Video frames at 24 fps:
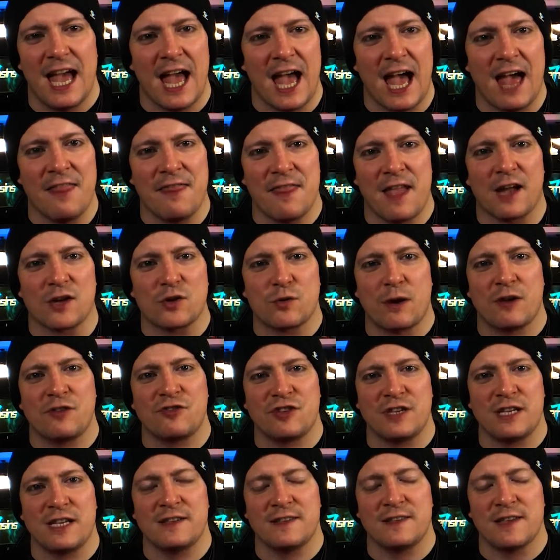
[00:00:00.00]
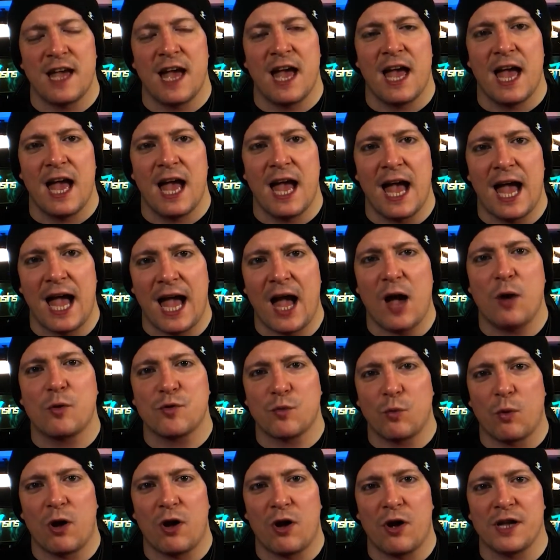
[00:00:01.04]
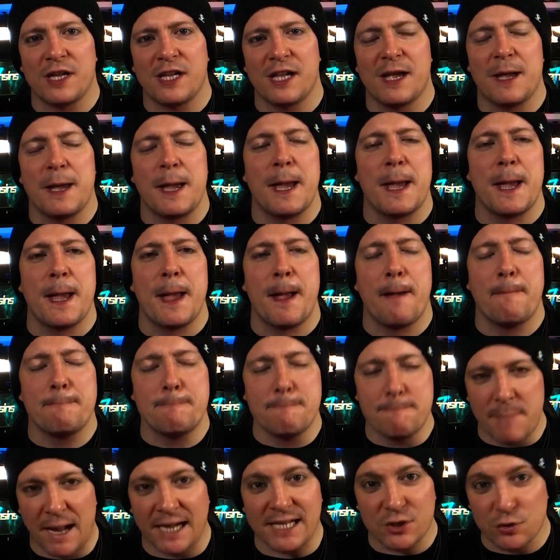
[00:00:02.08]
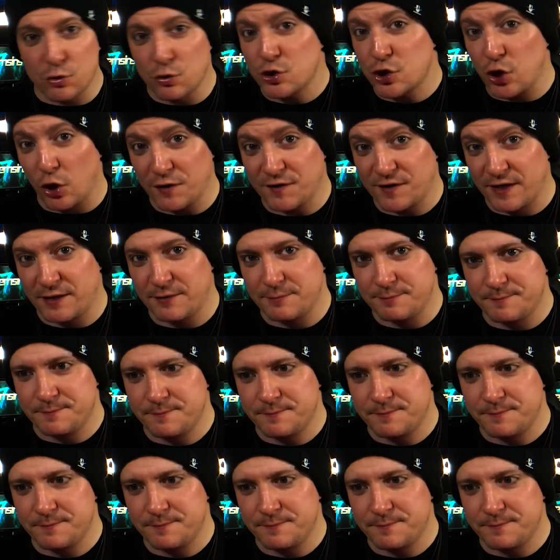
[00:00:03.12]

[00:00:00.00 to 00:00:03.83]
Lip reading: And that question is, how do I make good content?